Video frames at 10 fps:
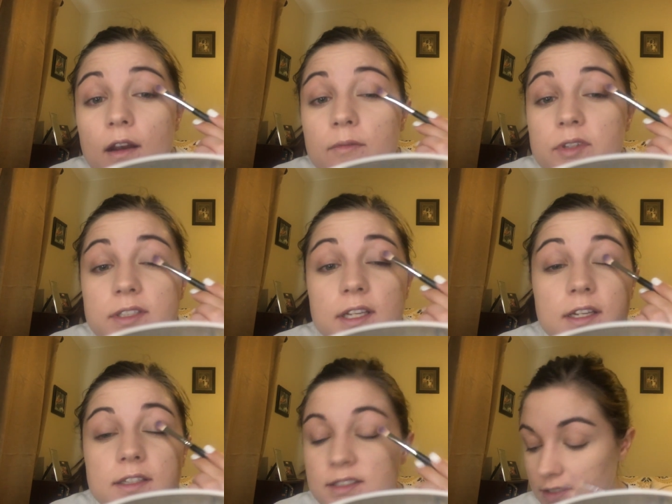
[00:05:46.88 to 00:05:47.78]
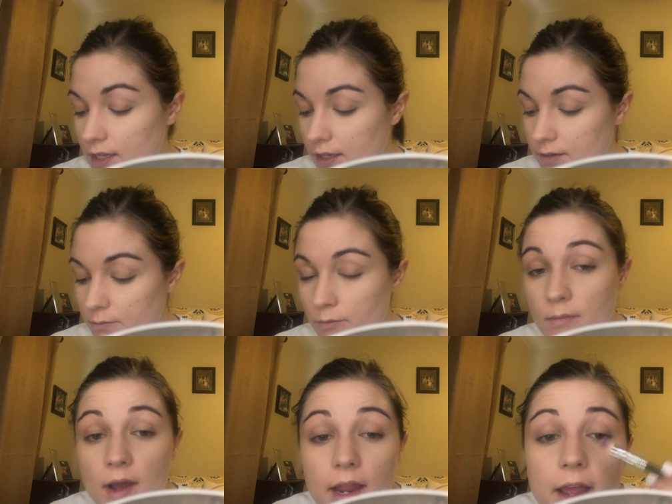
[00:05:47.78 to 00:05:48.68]
I'm just going to set
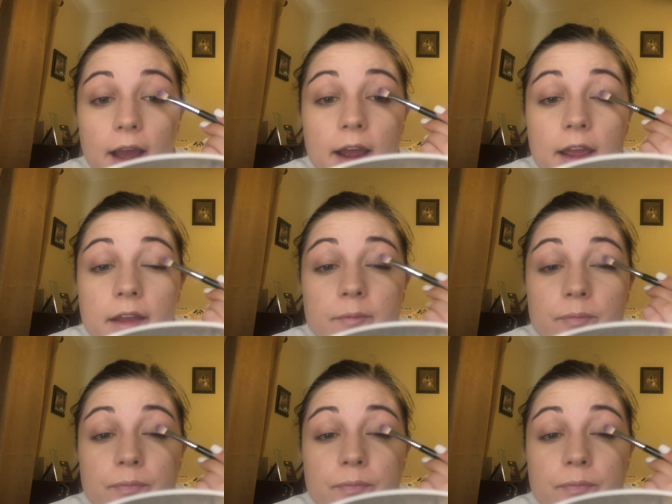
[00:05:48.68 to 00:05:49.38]
my eye.